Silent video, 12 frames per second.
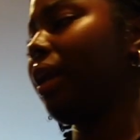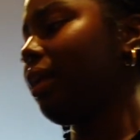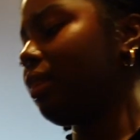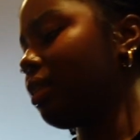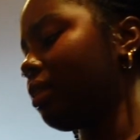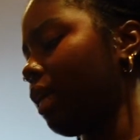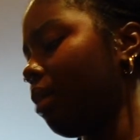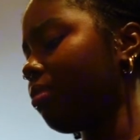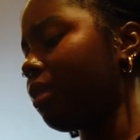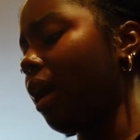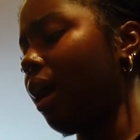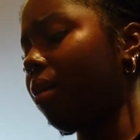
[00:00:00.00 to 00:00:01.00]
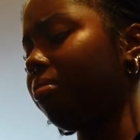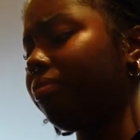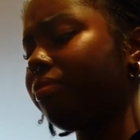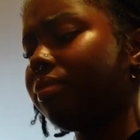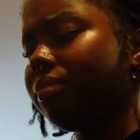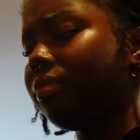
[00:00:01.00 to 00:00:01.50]
at the same time,
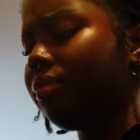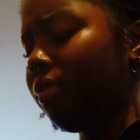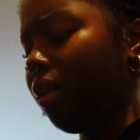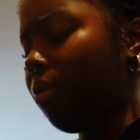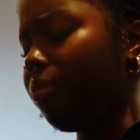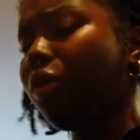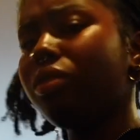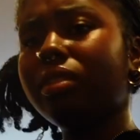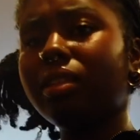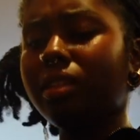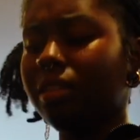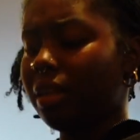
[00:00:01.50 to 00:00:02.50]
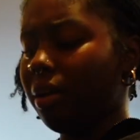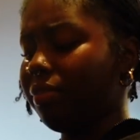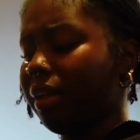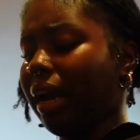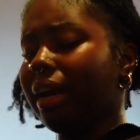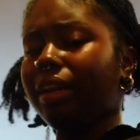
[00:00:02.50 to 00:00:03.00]
most of the stuff
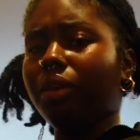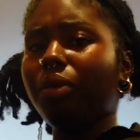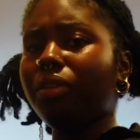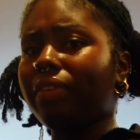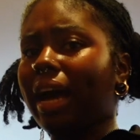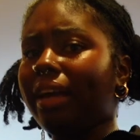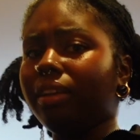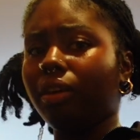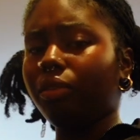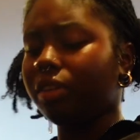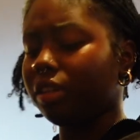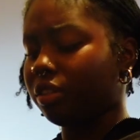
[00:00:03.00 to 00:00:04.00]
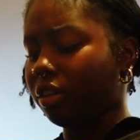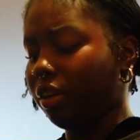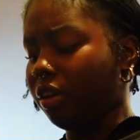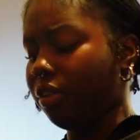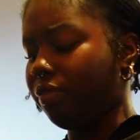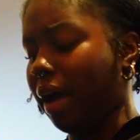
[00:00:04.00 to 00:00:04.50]
that I deal with, I don't
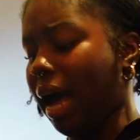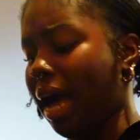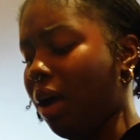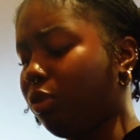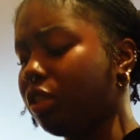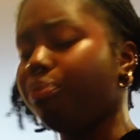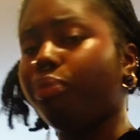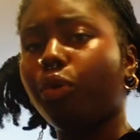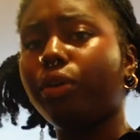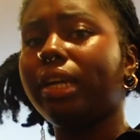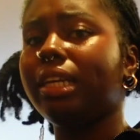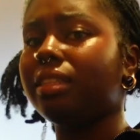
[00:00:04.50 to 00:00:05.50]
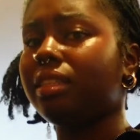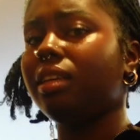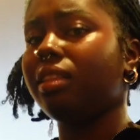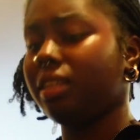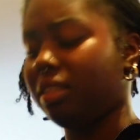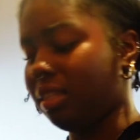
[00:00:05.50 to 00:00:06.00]
deserve. I was born into
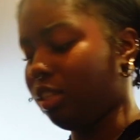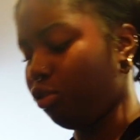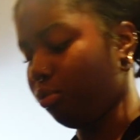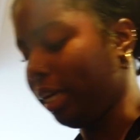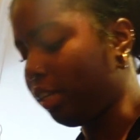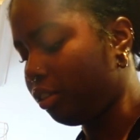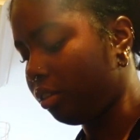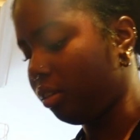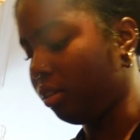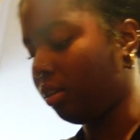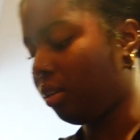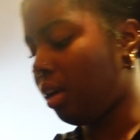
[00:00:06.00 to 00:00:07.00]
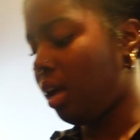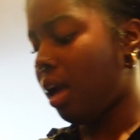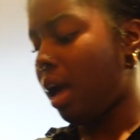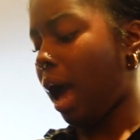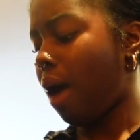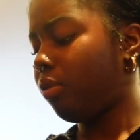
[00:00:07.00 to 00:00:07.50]
this situation.
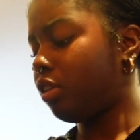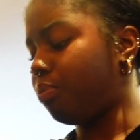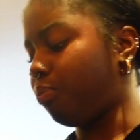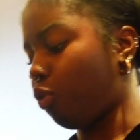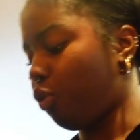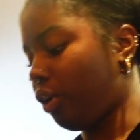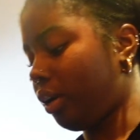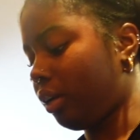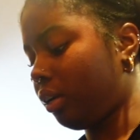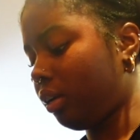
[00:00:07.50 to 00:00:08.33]
I was born